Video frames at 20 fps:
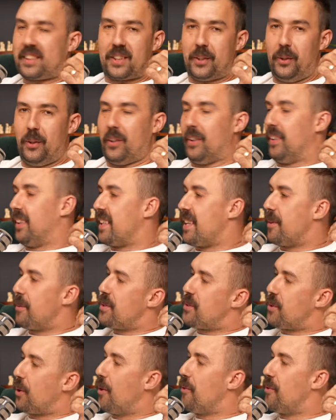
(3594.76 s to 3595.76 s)
cool. And then
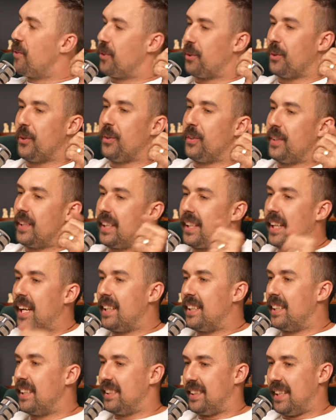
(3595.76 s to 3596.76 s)
we drove through, and, he,
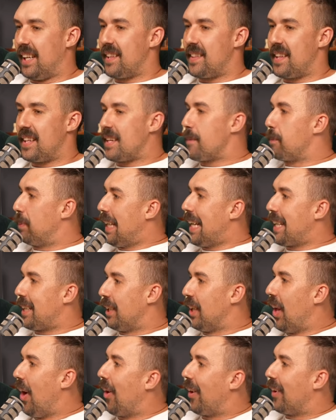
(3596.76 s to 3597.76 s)
and then and then he played
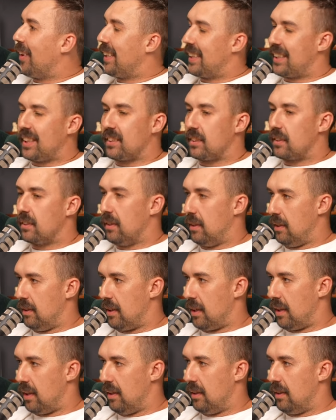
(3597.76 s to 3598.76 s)
along. He goes, oh
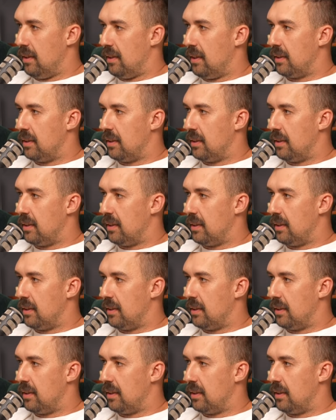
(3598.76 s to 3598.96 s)
yeah.